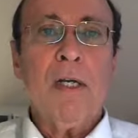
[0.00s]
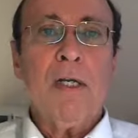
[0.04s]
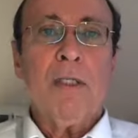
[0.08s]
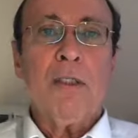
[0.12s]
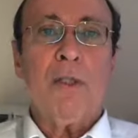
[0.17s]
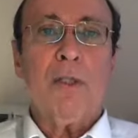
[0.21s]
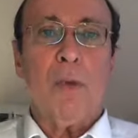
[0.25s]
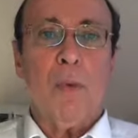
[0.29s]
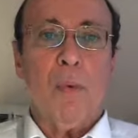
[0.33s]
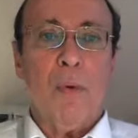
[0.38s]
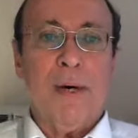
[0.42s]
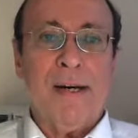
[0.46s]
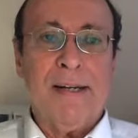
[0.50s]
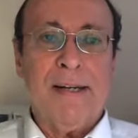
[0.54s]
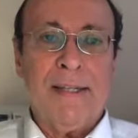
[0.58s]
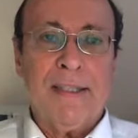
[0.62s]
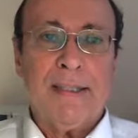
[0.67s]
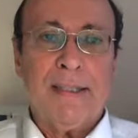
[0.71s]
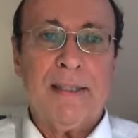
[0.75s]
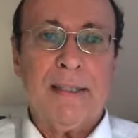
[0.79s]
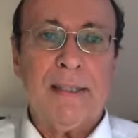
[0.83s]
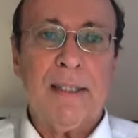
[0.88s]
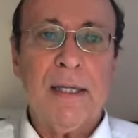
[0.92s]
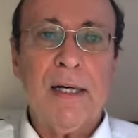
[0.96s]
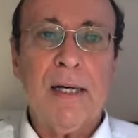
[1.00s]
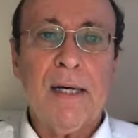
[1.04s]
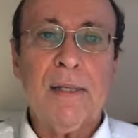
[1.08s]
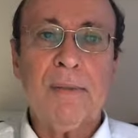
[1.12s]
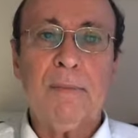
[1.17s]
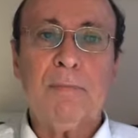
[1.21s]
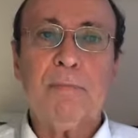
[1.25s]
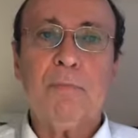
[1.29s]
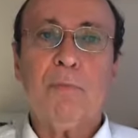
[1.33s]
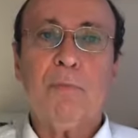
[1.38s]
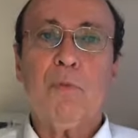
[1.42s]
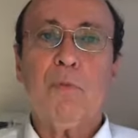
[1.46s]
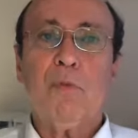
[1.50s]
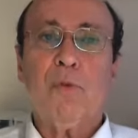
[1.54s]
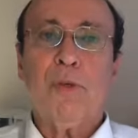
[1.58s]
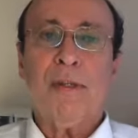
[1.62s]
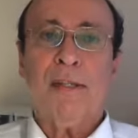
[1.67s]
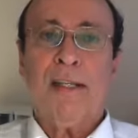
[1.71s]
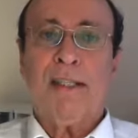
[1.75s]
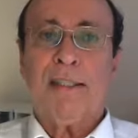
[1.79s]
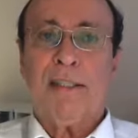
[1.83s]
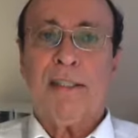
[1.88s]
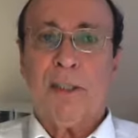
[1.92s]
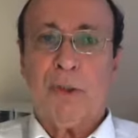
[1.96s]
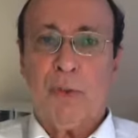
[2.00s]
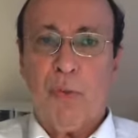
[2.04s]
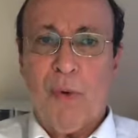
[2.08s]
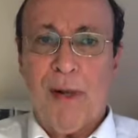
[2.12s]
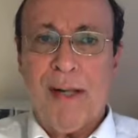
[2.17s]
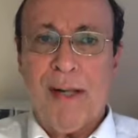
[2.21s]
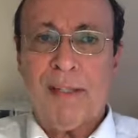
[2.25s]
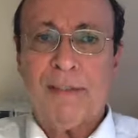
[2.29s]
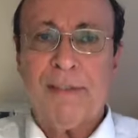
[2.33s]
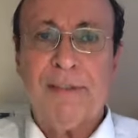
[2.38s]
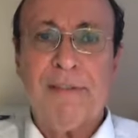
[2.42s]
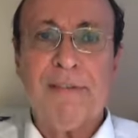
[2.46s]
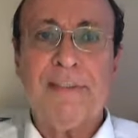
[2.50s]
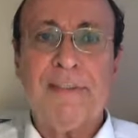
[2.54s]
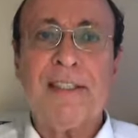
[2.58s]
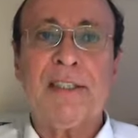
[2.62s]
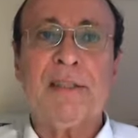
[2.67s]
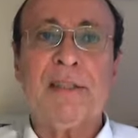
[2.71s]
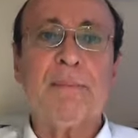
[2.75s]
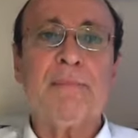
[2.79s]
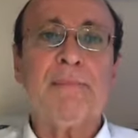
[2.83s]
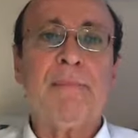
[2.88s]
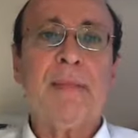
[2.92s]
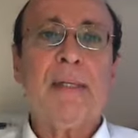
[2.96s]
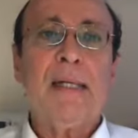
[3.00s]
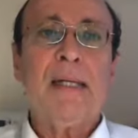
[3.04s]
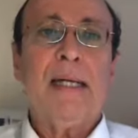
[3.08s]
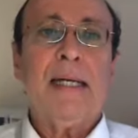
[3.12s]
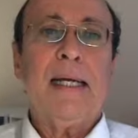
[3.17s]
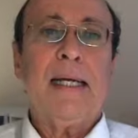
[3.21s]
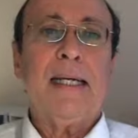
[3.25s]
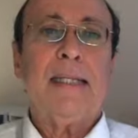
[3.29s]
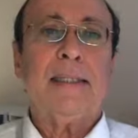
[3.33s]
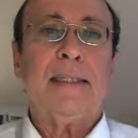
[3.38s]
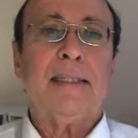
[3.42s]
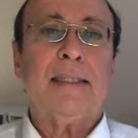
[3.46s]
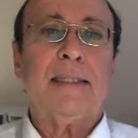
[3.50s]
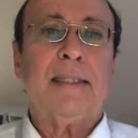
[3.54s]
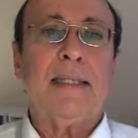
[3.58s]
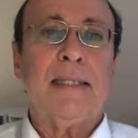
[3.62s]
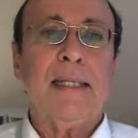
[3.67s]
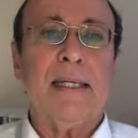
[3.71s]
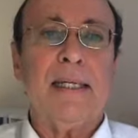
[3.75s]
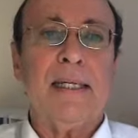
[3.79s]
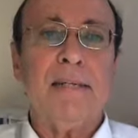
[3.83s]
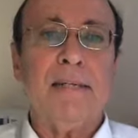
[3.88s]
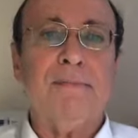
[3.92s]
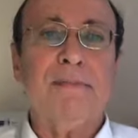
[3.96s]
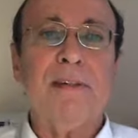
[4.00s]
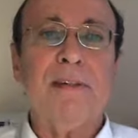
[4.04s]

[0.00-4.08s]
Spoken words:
So what is religious relativism? It's the